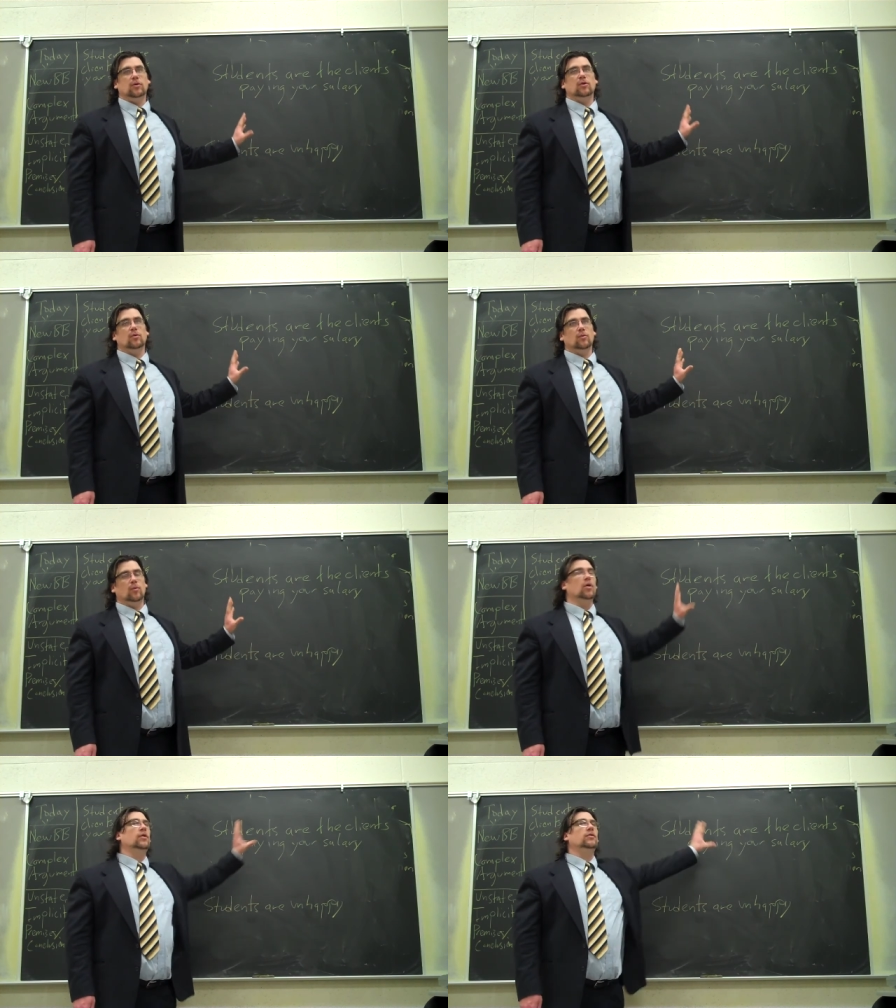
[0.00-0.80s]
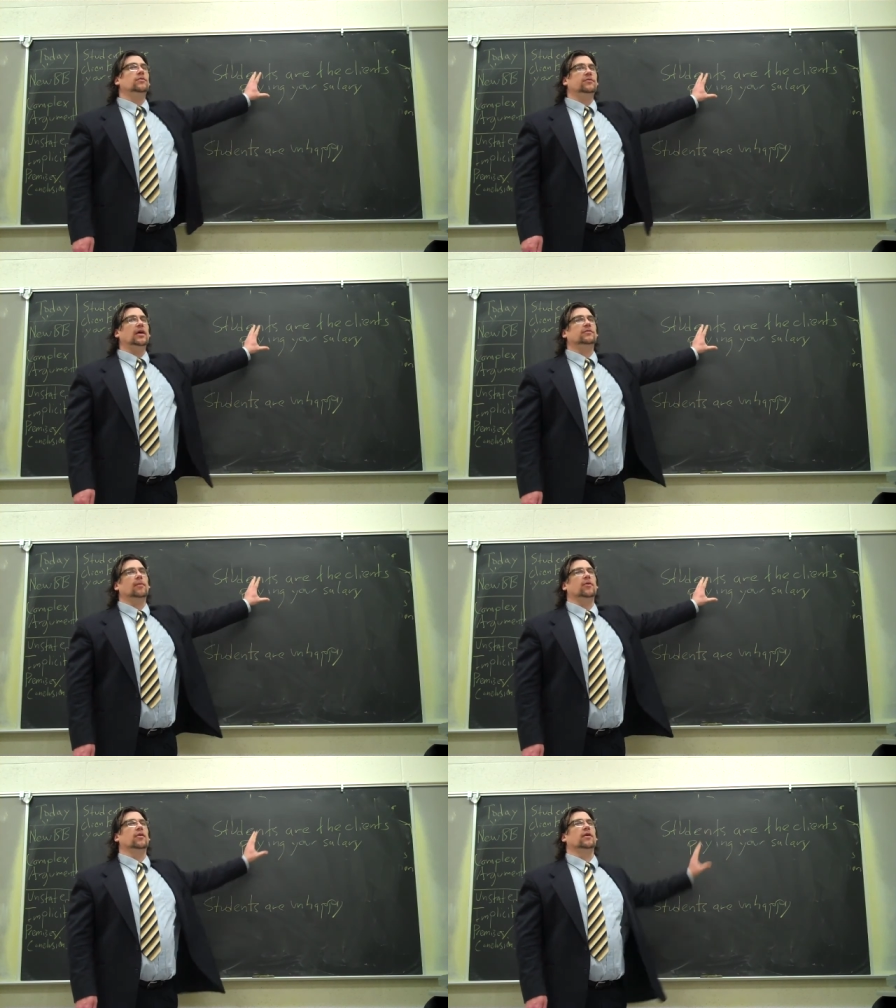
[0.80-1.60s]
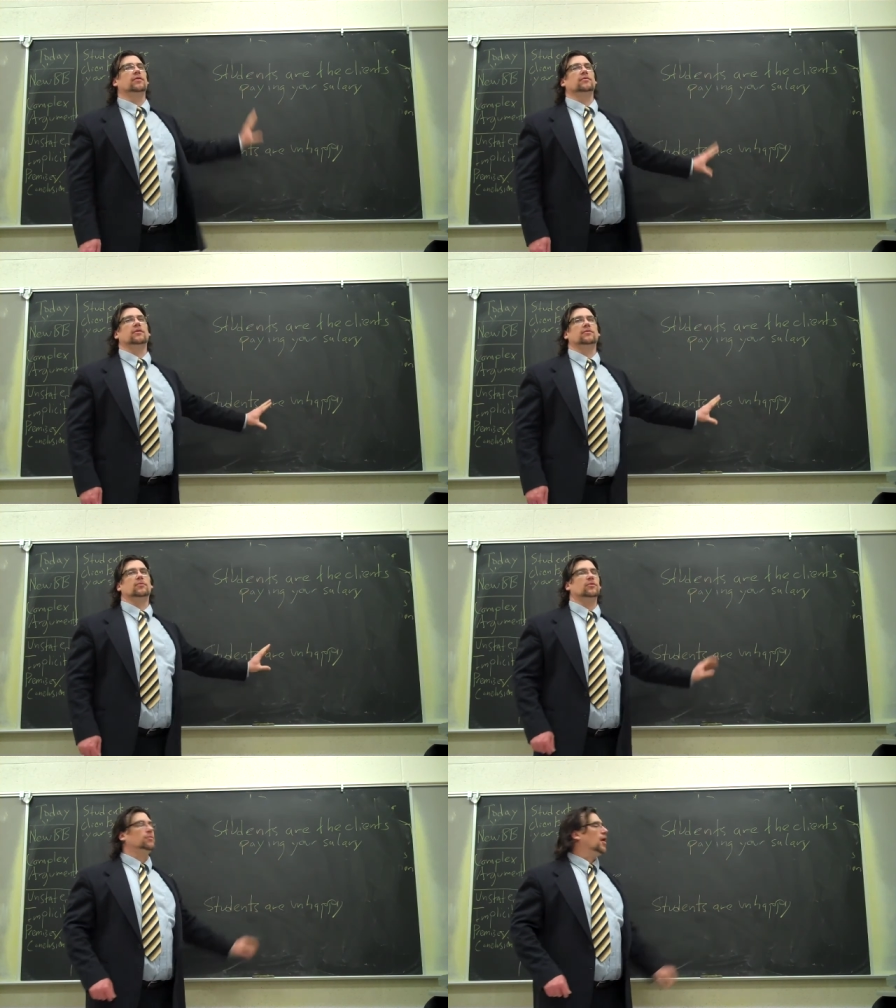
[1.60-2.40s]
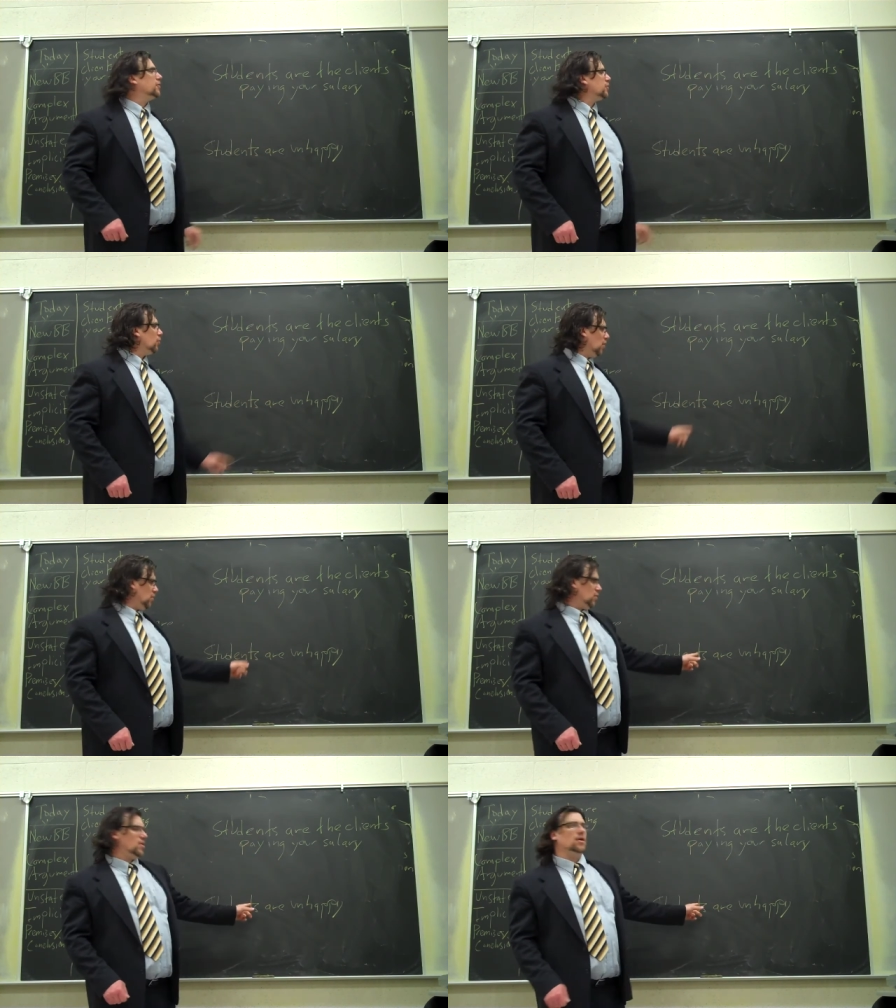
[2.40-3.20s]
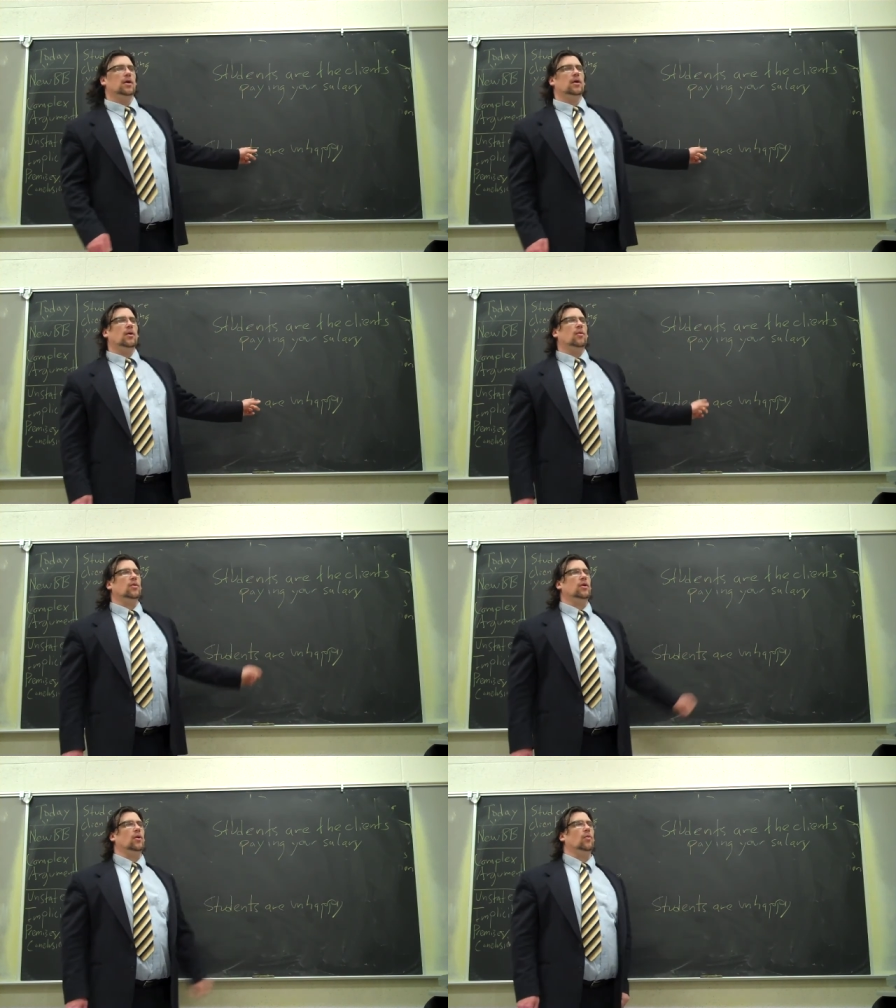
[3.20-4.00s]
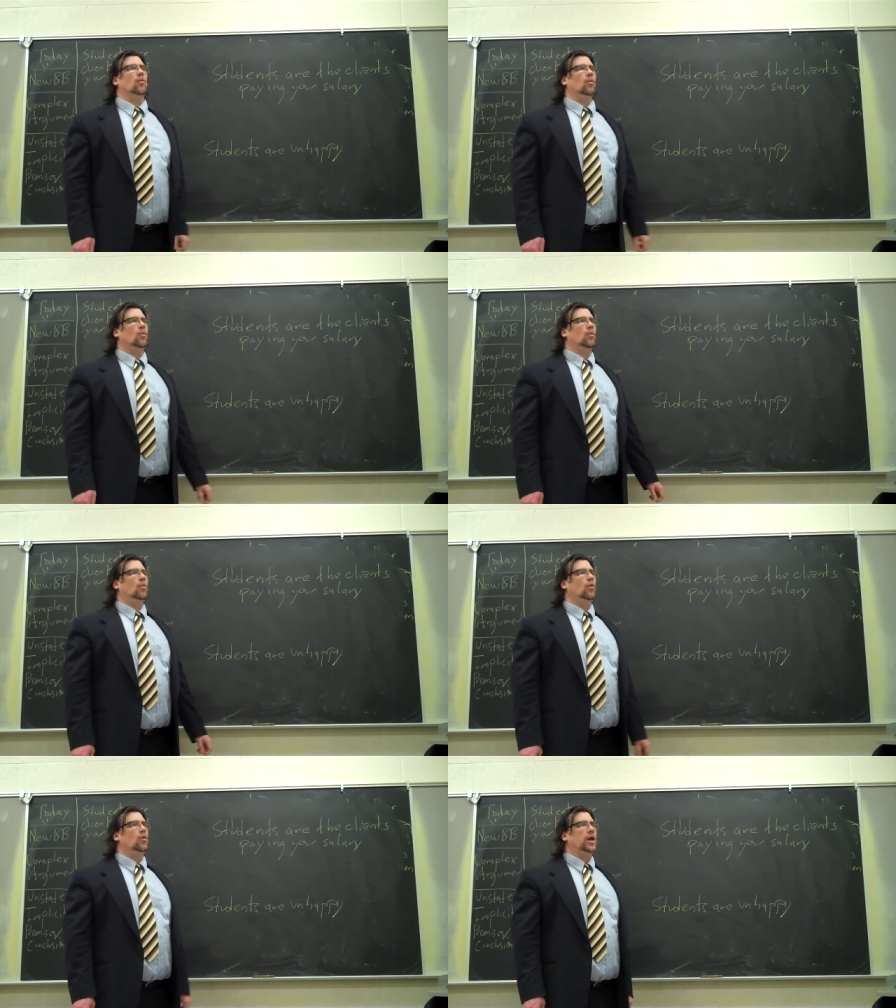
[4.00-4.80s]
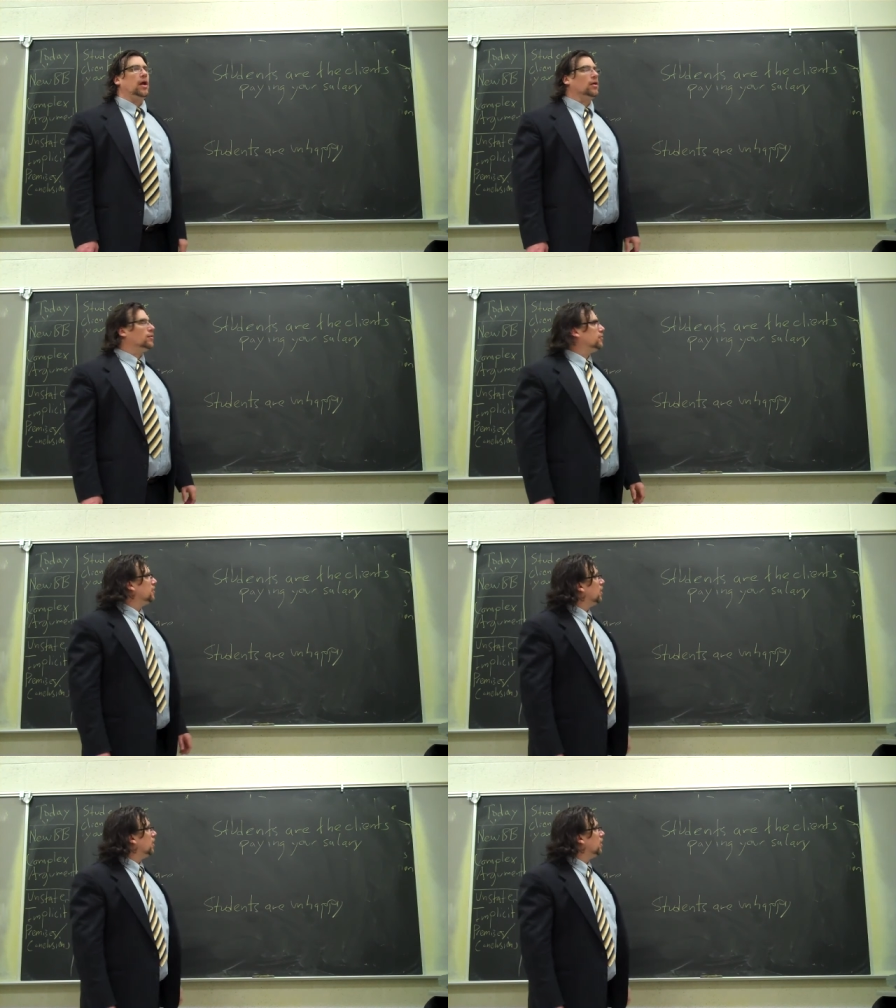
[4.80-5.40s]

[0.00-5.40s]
you would say something like this as a response to, well, you know, who cares?